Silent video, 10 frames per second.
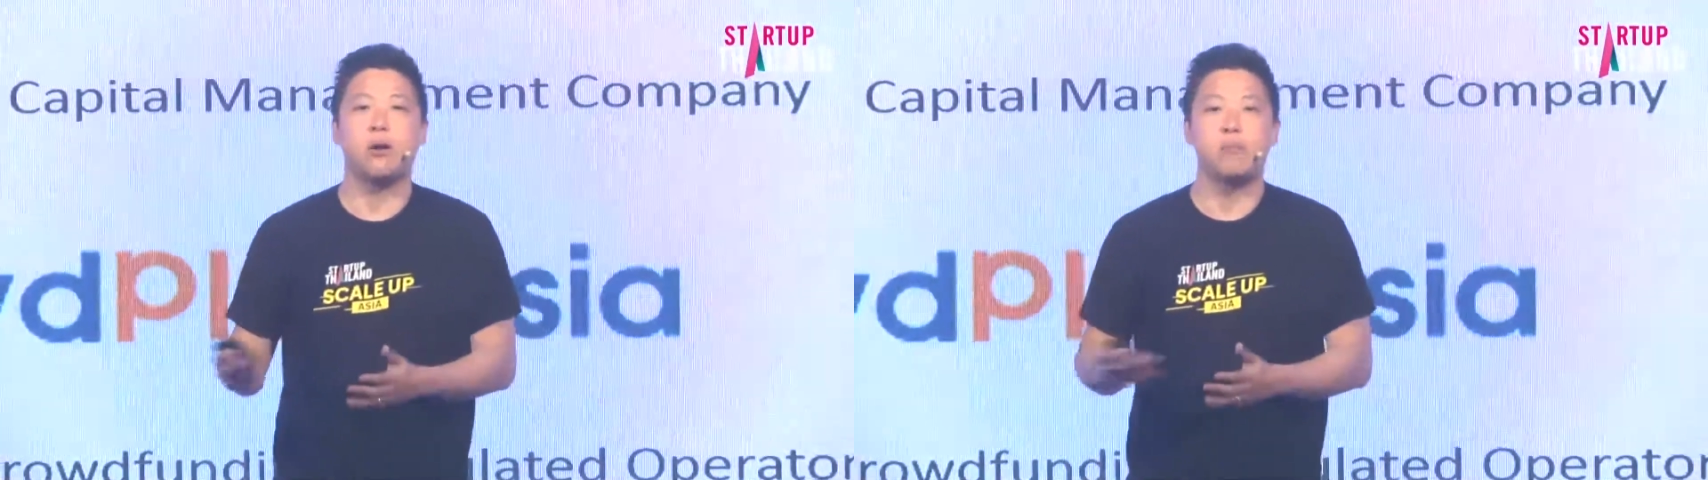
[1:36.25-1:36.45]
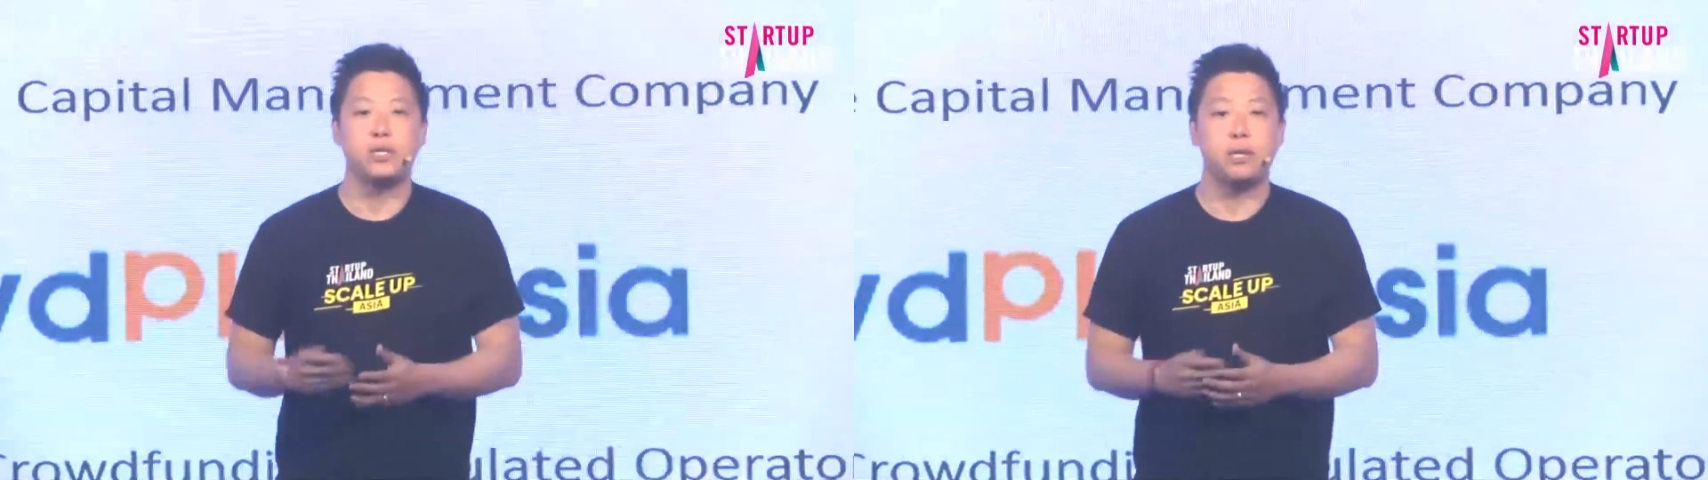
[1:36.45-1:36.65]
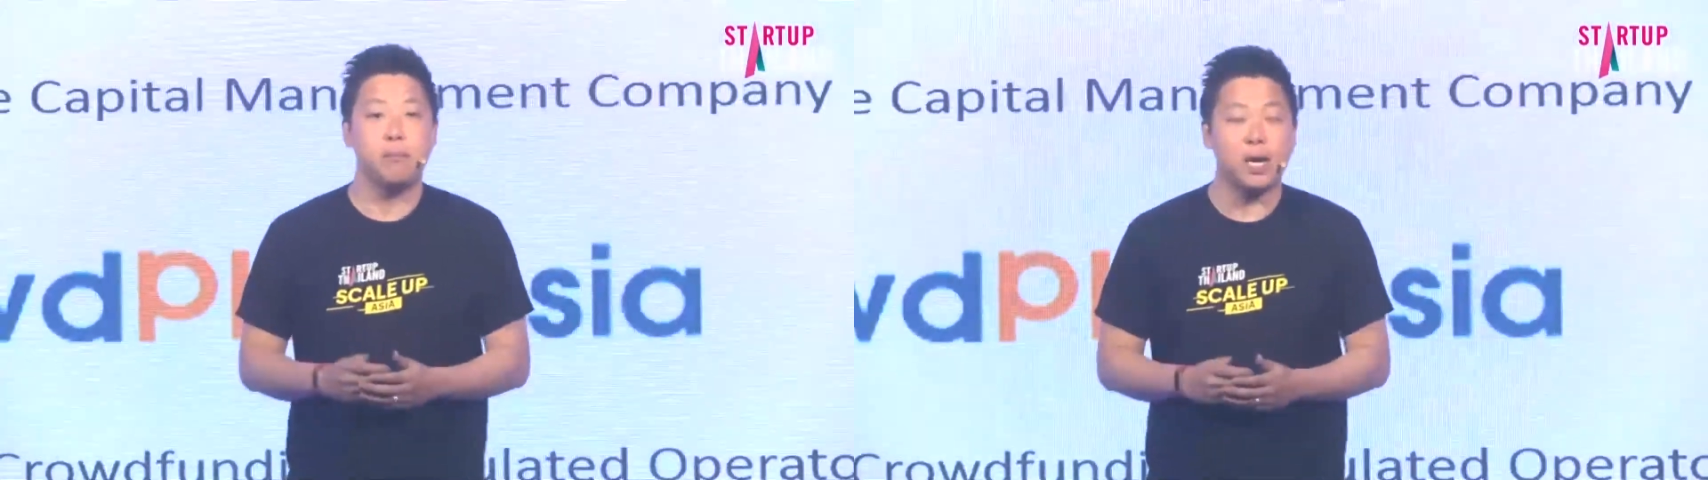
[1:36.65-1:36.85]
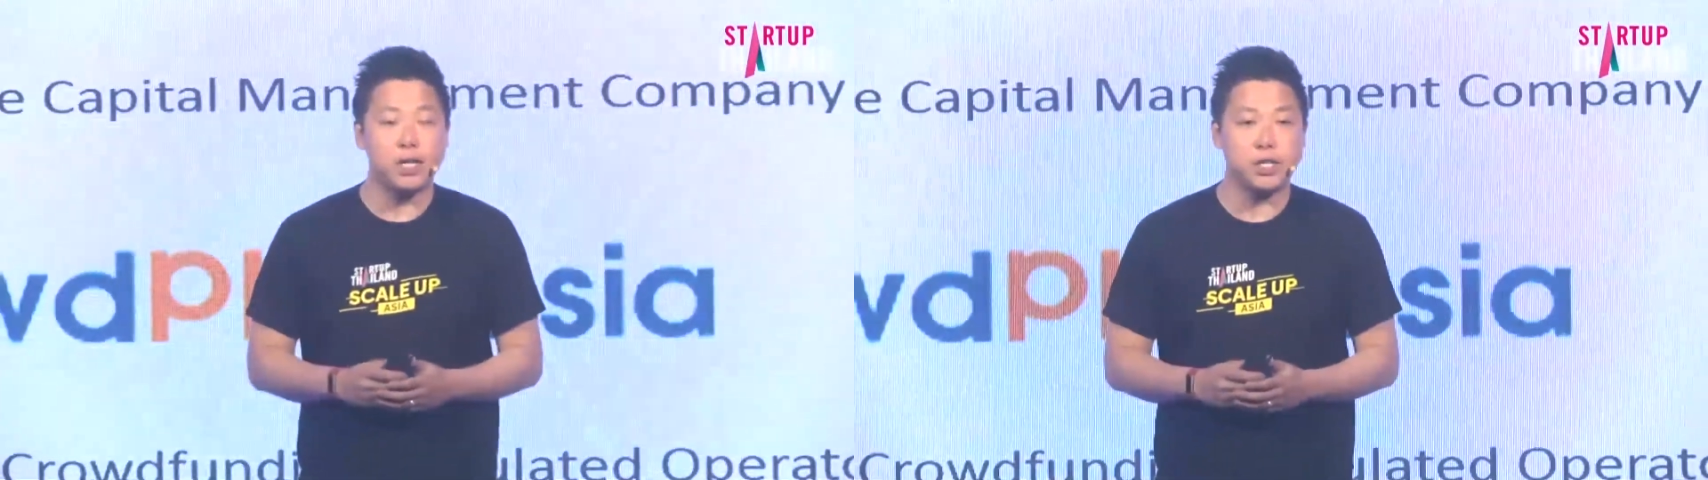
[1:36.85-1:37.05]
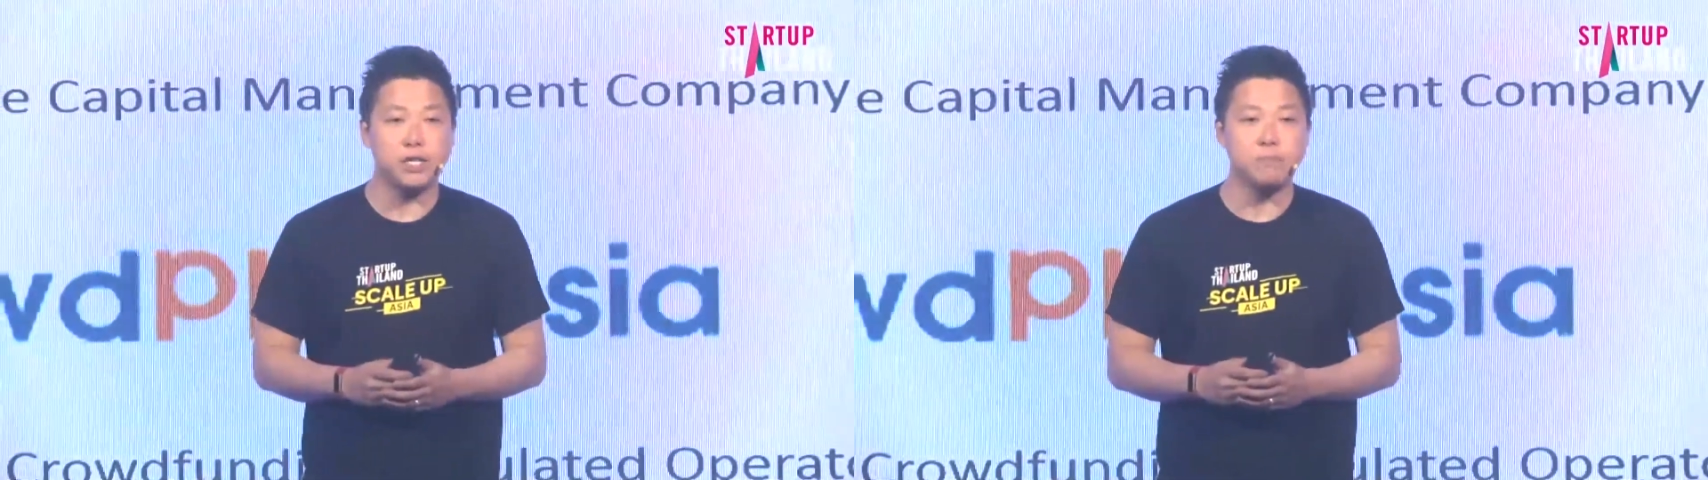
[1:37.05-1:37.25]
Commission in
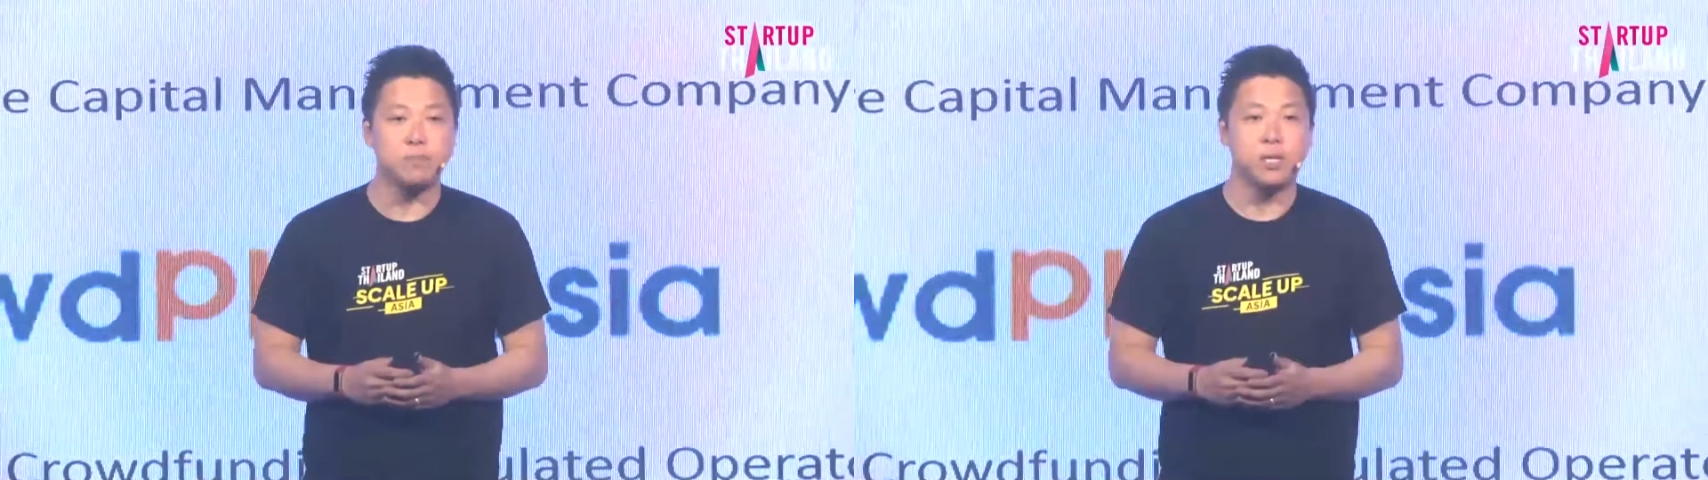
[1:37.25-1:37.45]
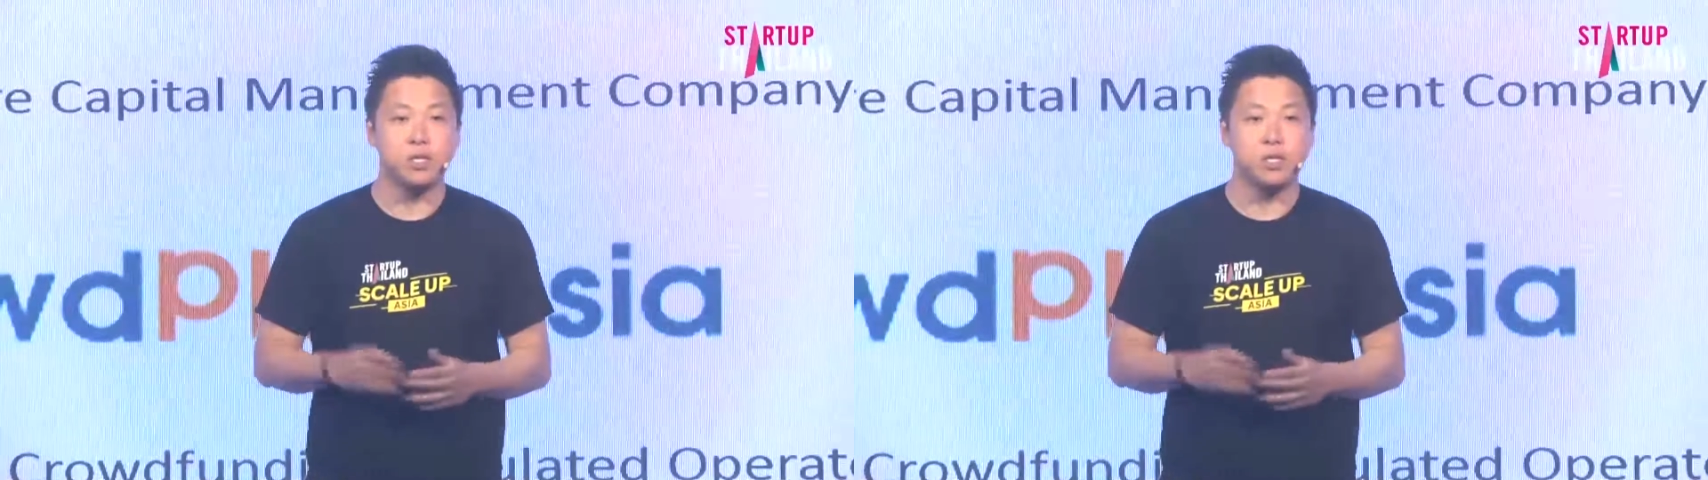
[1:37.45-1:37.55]
Malaysia.